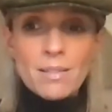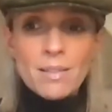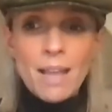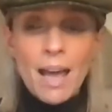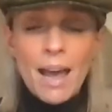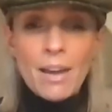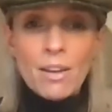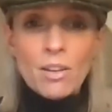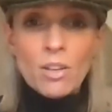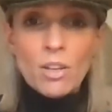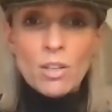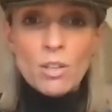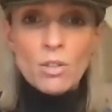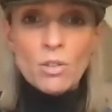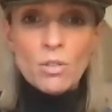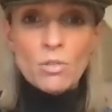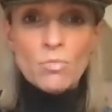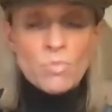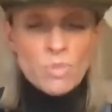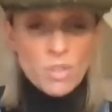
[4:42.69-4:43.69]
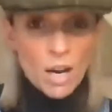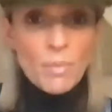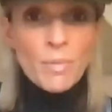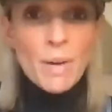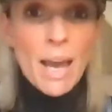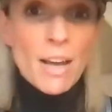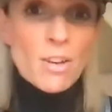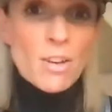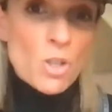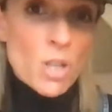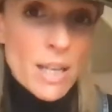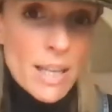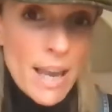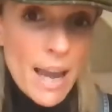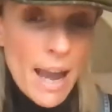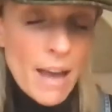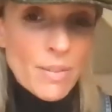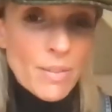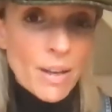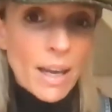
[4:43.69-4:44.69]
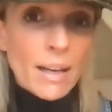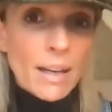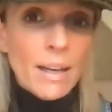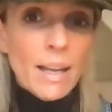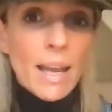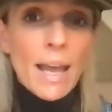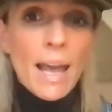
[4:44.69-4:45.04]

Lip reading: that you don't actually have it.